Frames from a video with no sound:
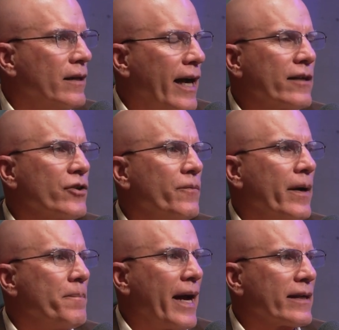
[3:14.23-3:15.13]
I actually
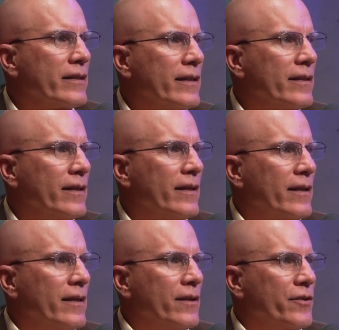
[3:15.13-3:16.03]
went back to
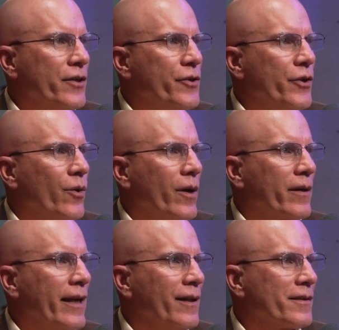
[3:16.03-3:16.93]
New York,
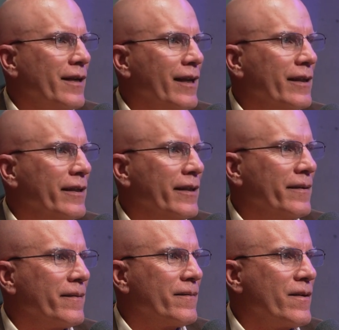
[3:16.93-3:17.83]
Ellis Island,
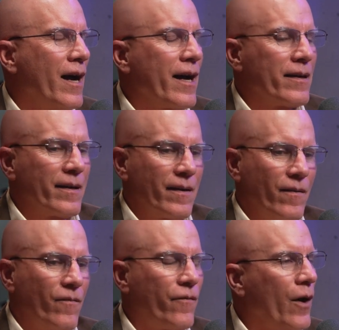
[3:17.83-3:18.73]
and got
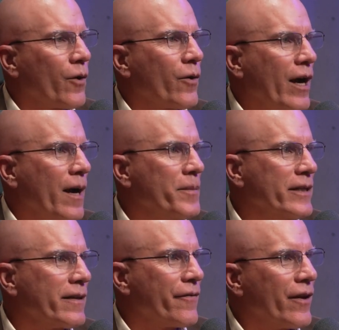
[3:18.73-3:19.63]

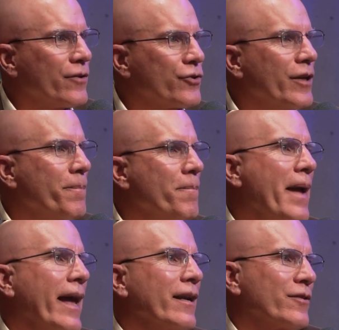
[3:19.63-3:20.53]
photocopies of the ship
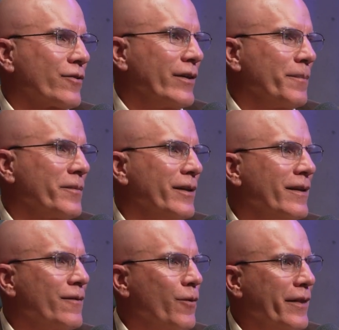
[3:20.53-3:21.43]
manuscript
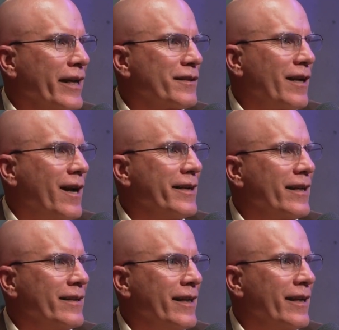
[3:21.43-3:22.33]
where they signed
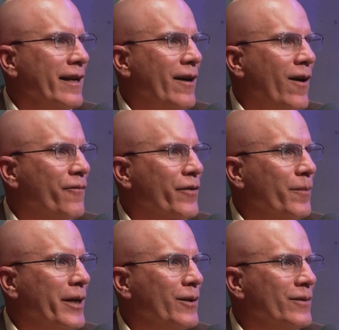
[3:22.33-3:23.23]
in and off the
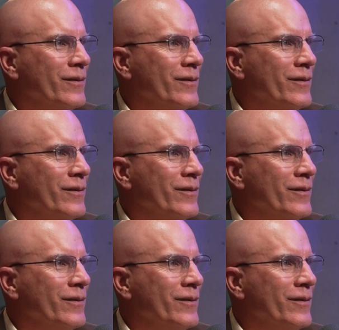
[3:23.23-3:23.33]
boat.